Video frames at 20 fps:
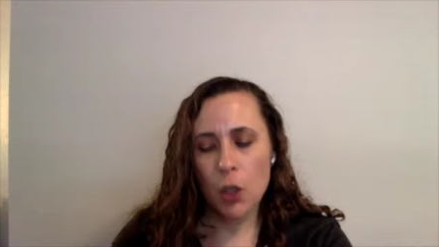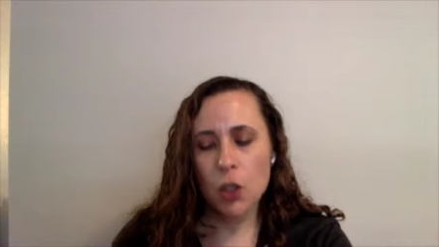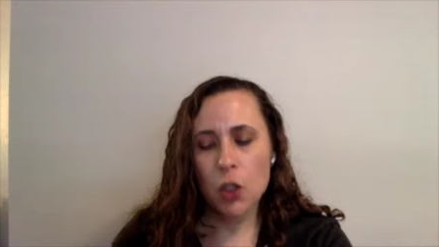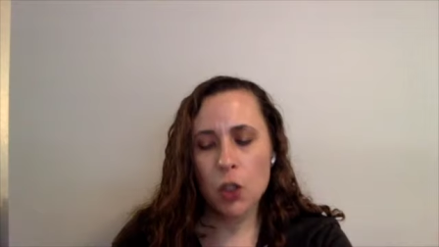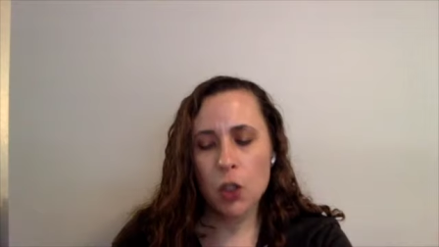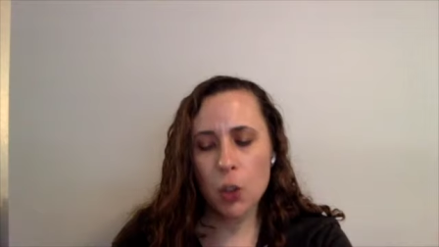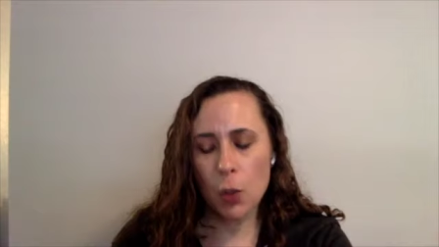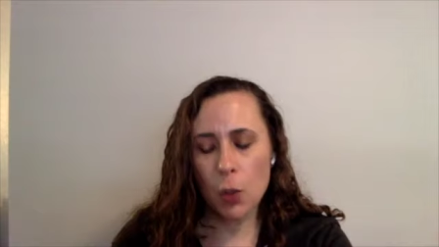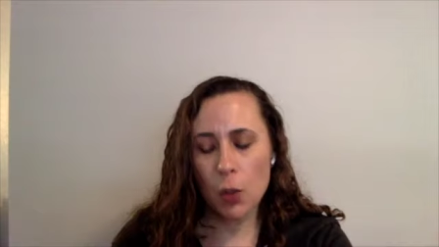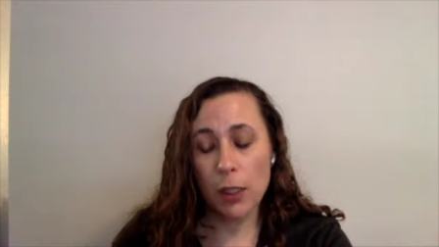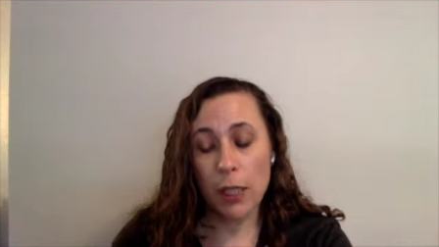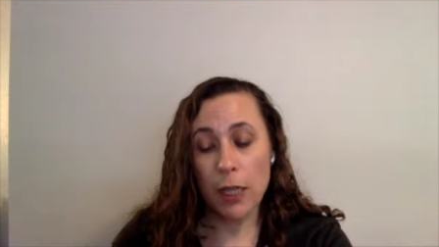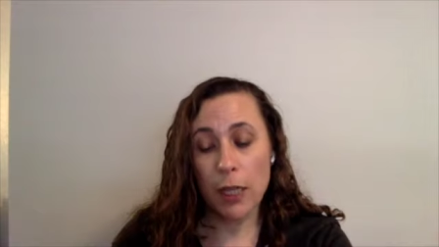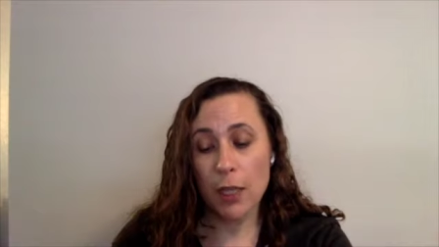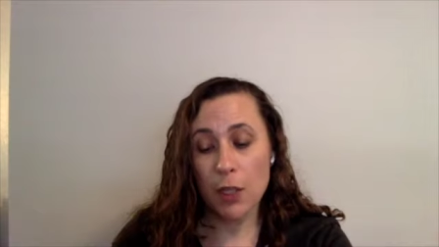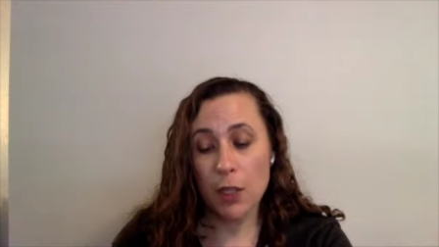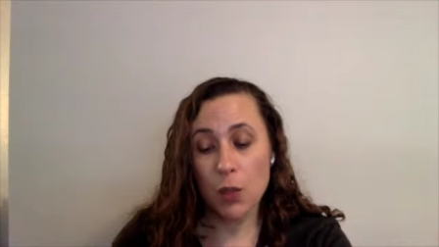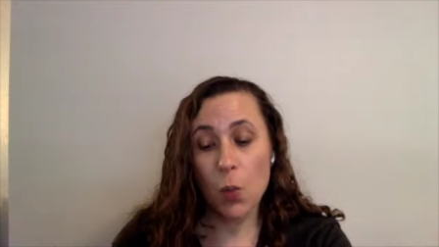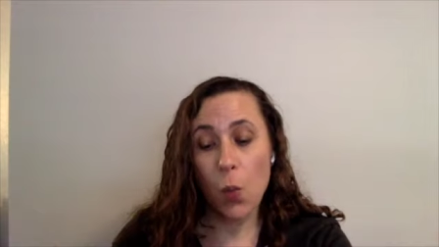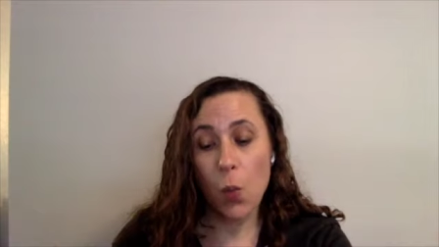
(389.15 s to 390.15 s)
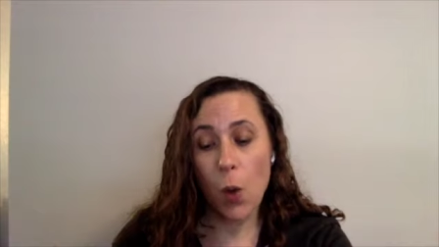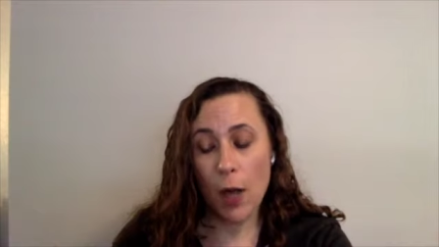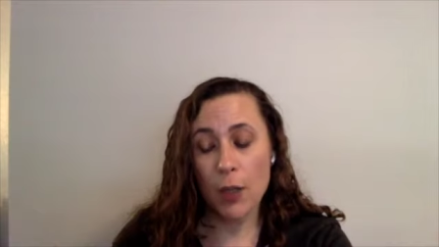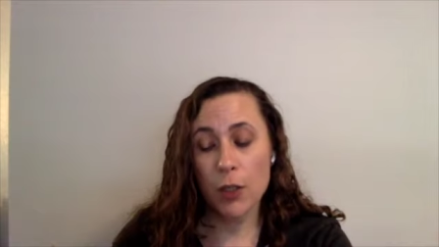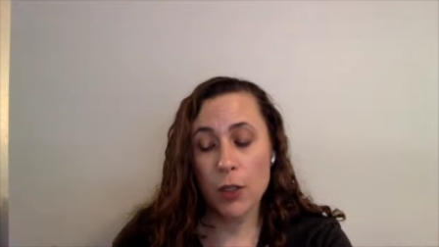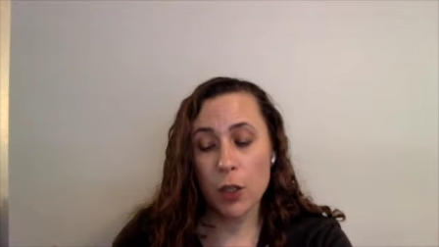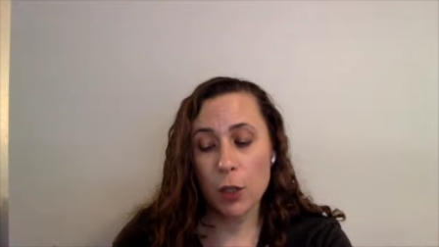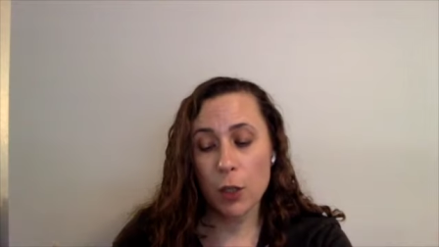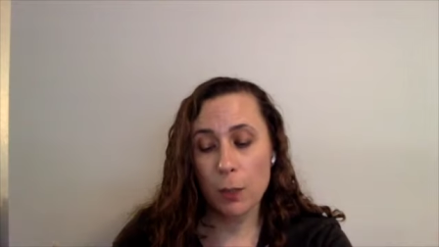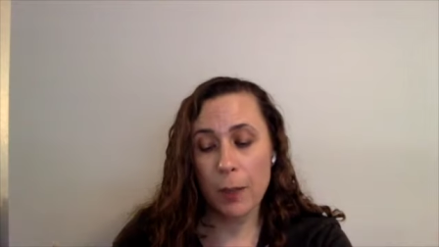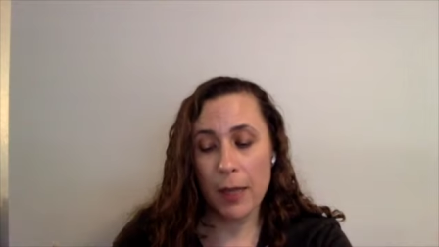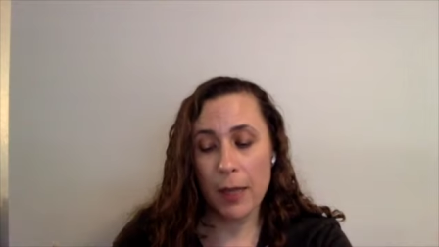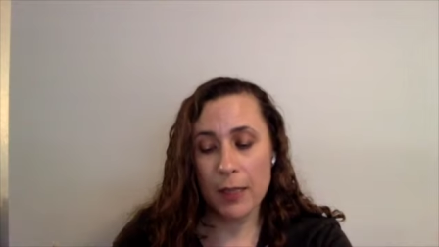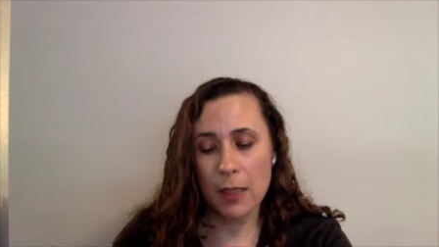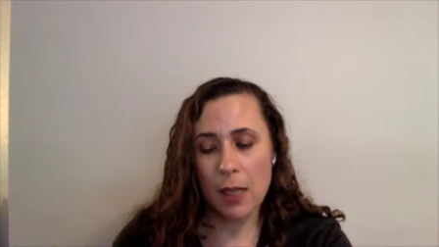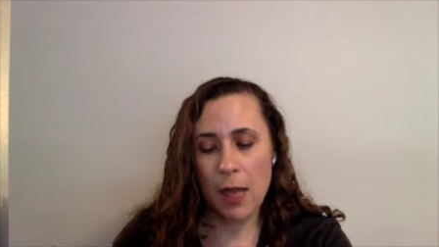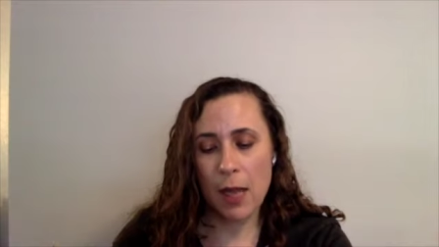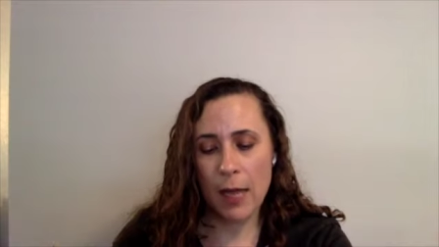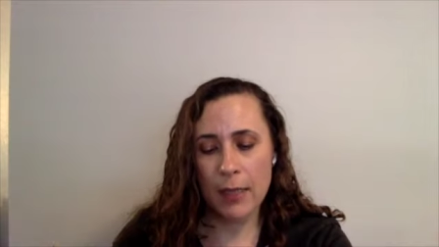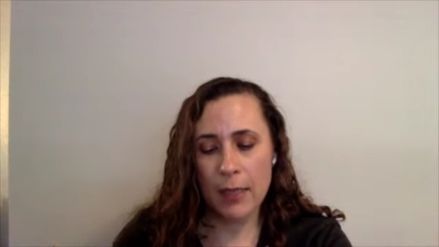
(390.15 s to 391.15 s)
Surely this was her
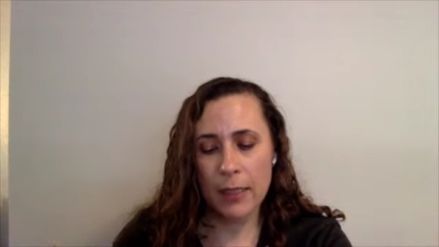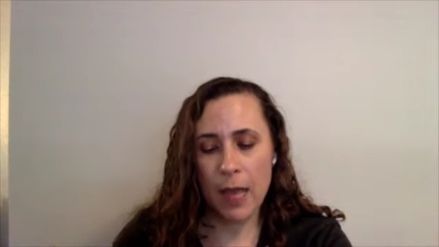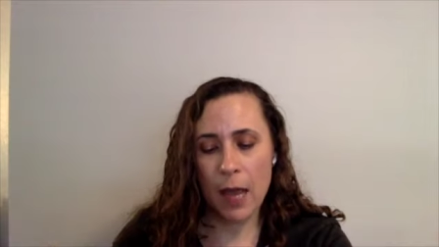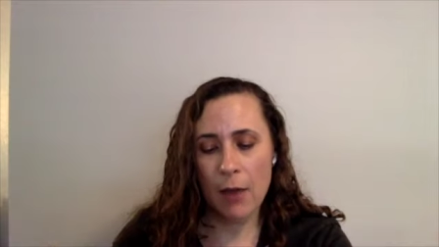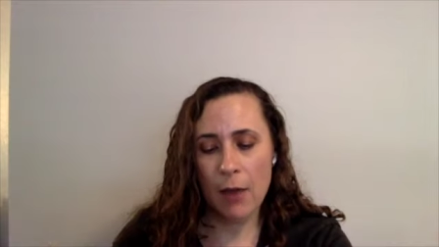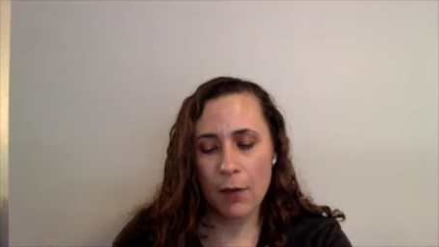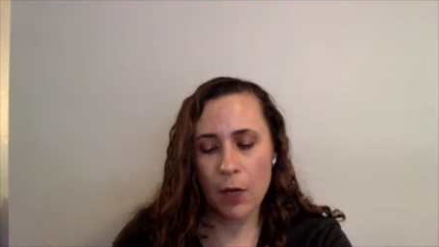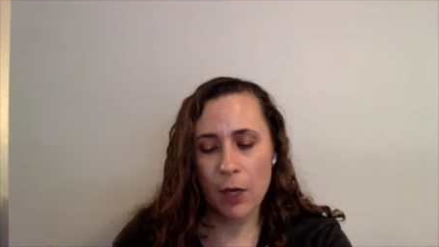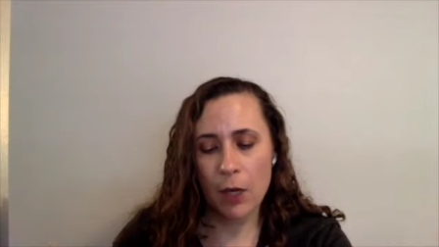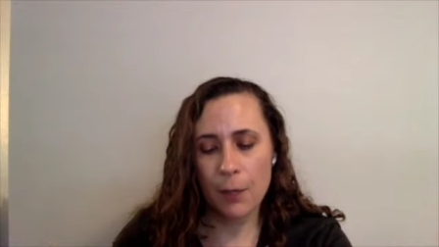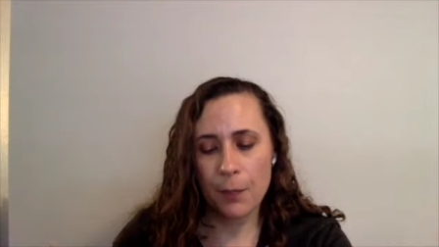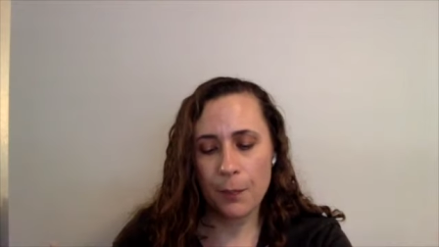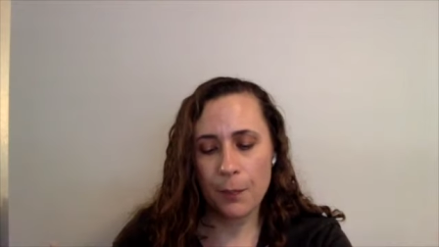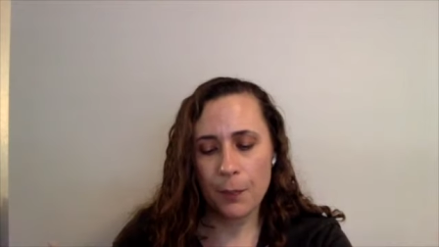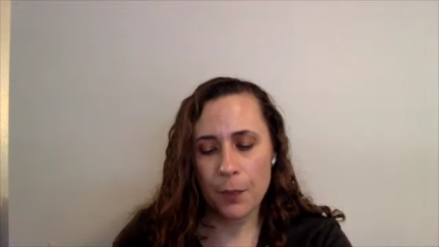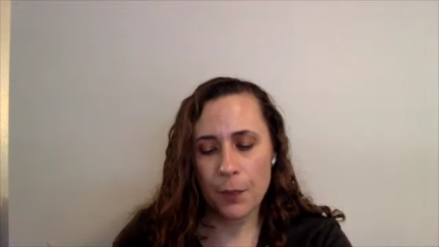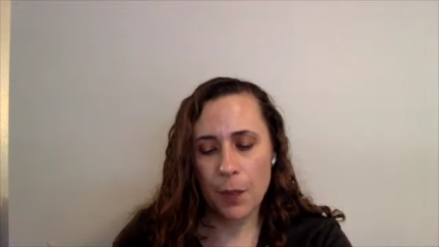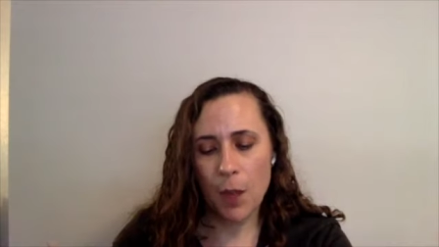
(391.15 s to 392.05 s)
best class ever.